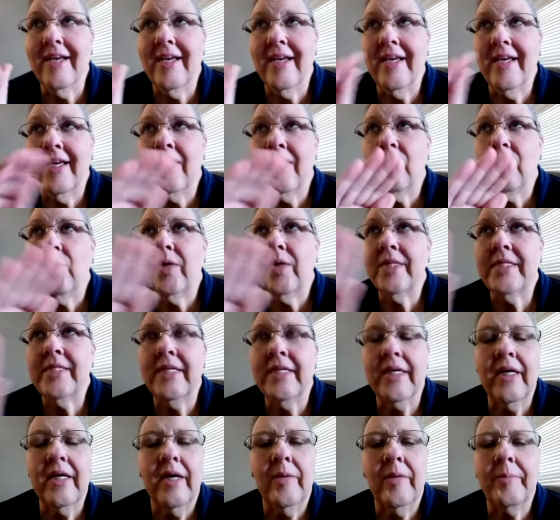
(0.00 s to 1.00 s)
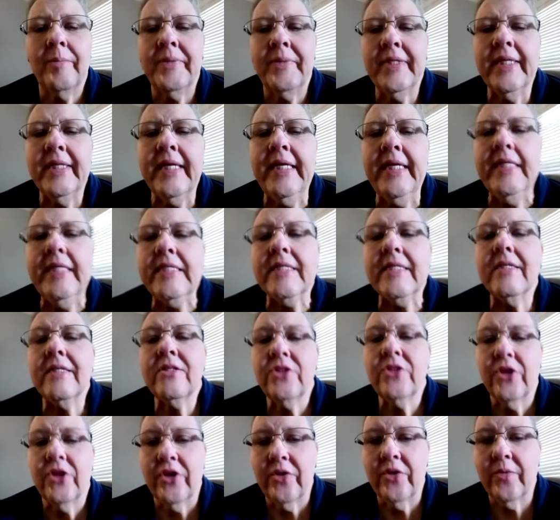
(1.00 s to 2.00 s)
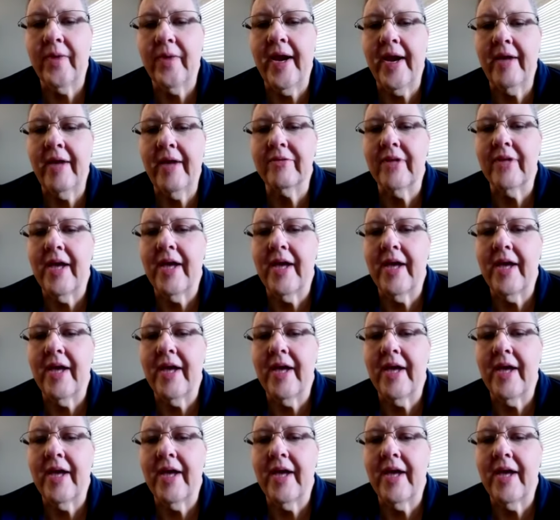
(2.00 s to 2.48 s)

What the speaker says: it was a complete turnaround.